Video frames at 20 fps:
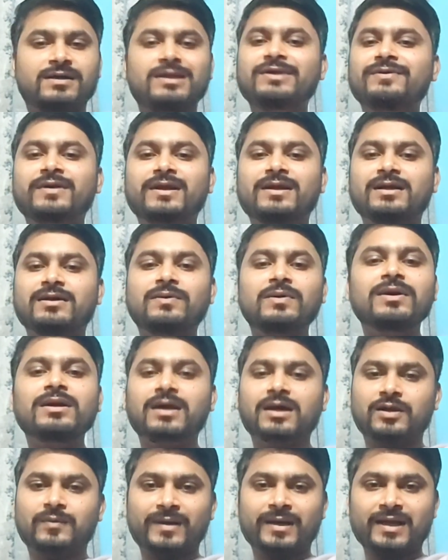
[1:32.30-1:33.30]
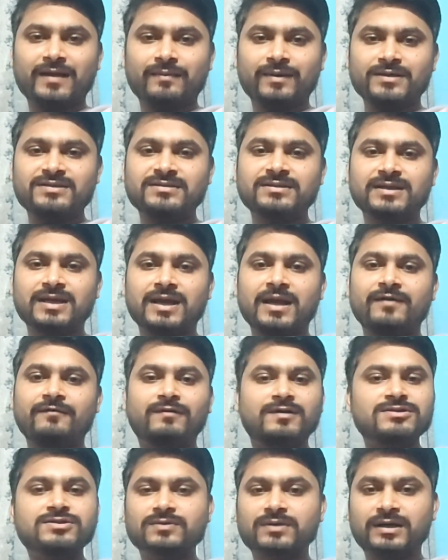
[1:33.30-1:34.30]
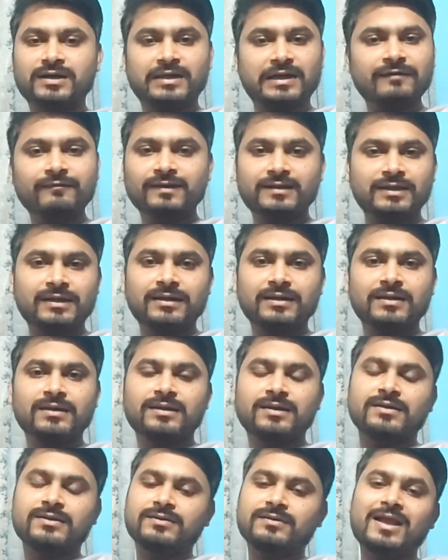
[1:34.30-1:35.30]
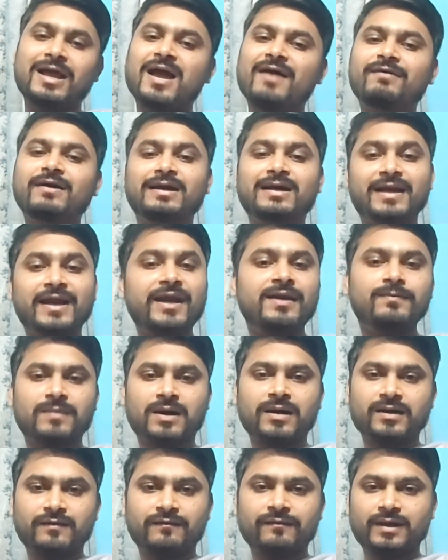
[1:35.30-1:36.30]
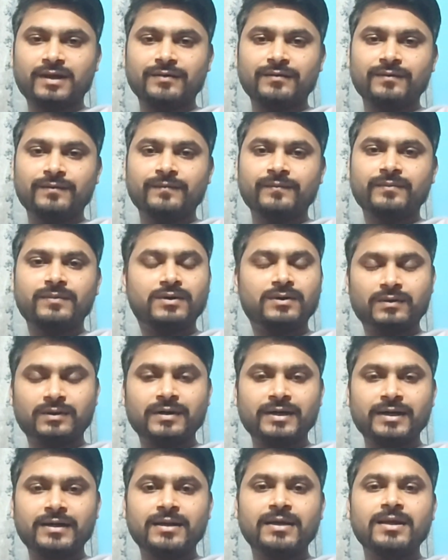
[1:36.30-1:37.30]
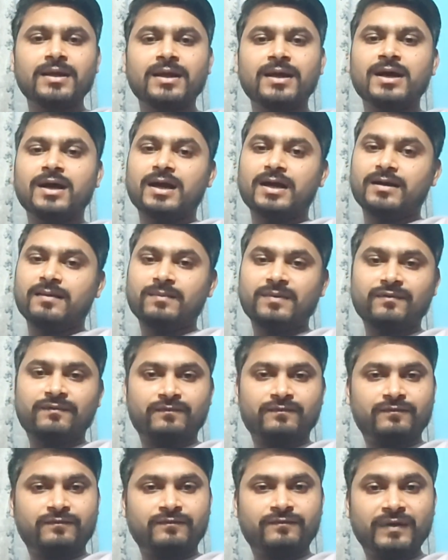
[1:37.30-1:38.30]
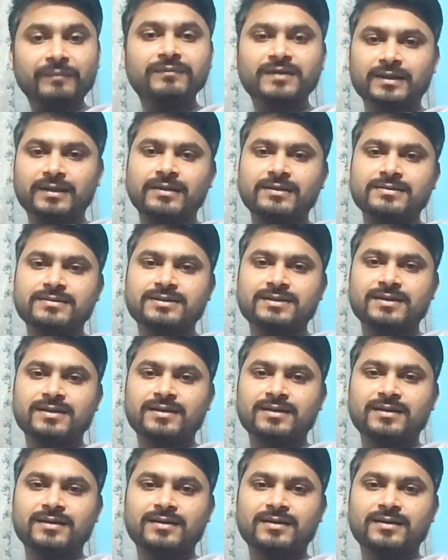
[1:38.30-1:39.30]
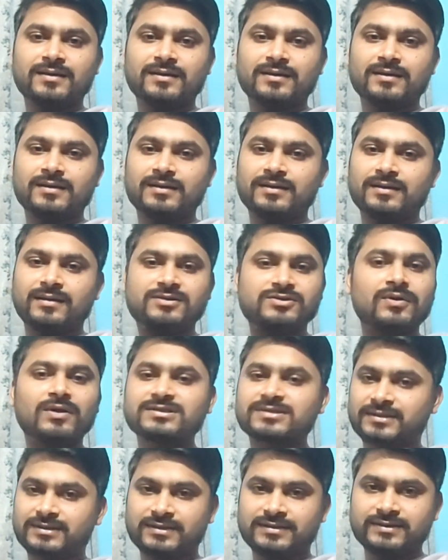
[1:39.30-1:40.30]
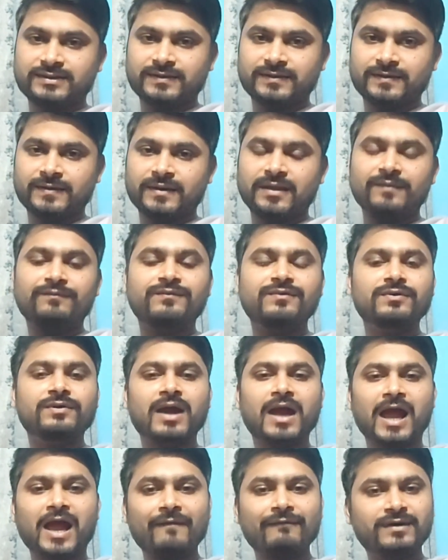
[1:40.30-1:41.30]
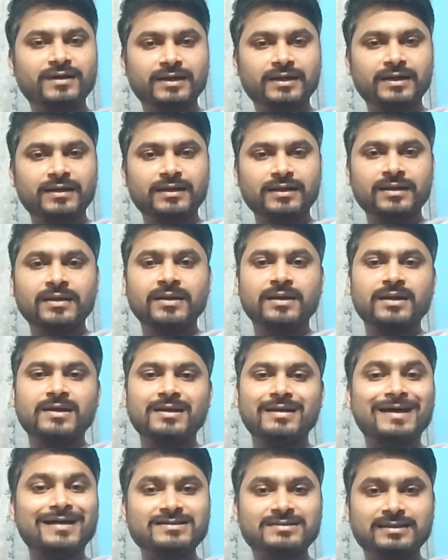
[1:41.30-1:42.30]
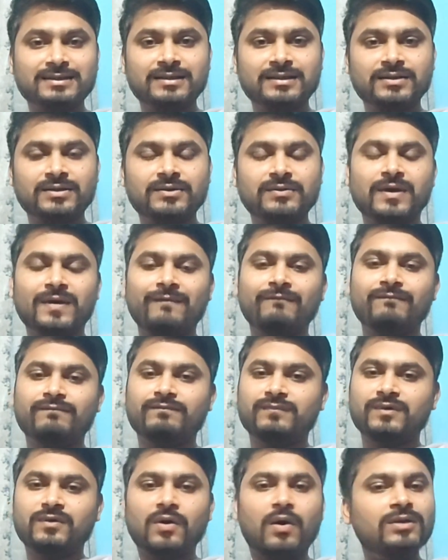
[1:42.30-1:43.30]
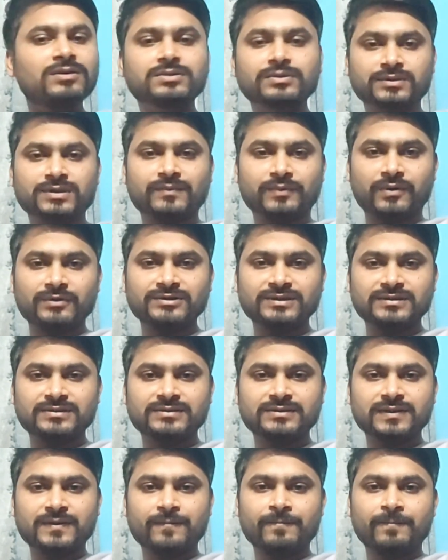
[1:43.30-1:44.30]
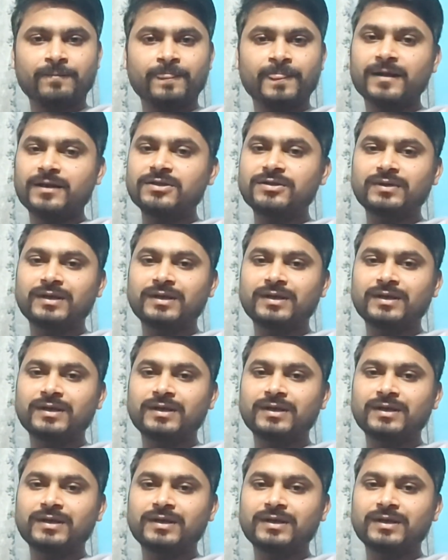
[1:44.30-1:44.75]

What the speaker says: definitely you get a good alumni base, and once you are done with it, you'll have a great market value. All right. And number fifth is it's all suggestion. If you have done it nicely, you have gone through the process,